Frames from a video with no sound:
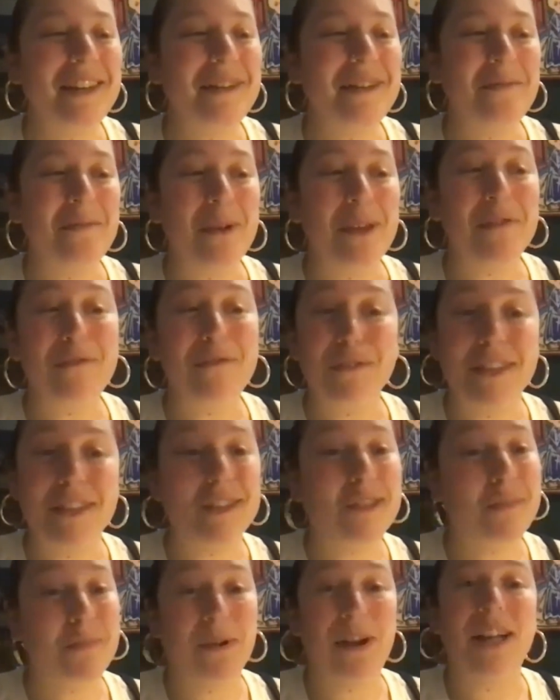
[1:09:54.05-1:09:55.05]
with
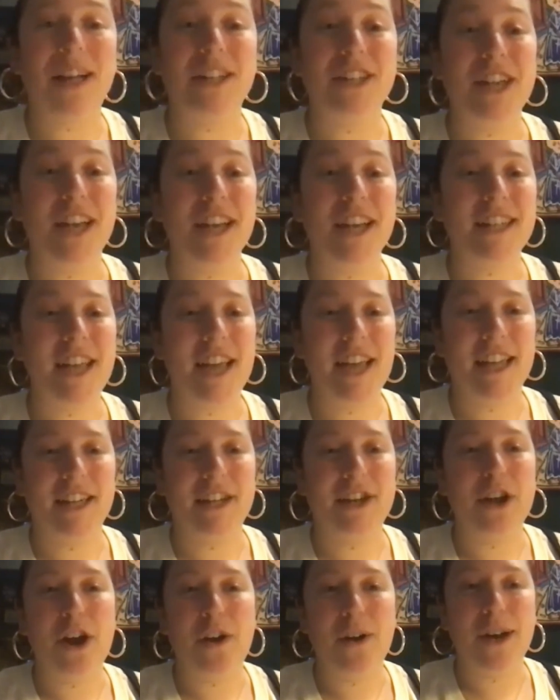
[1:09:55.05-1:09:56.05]
this project
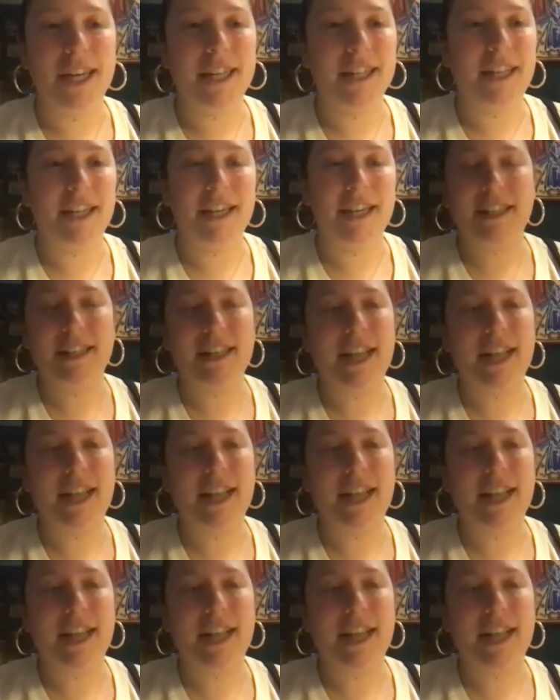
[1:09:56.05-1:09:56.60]
and knowing like,